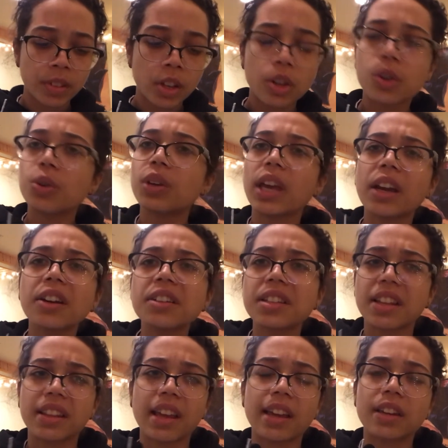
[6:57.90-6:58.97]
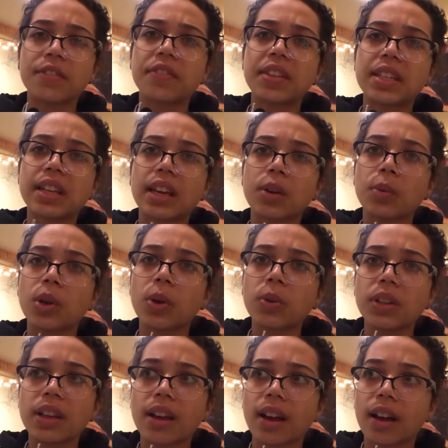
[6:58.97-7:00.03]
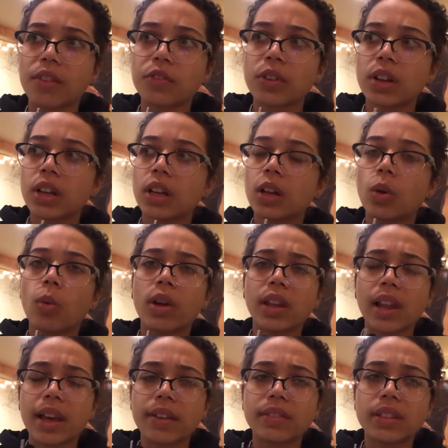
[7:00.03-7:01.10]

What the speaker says: Who cares at the end of the day? We only have one life to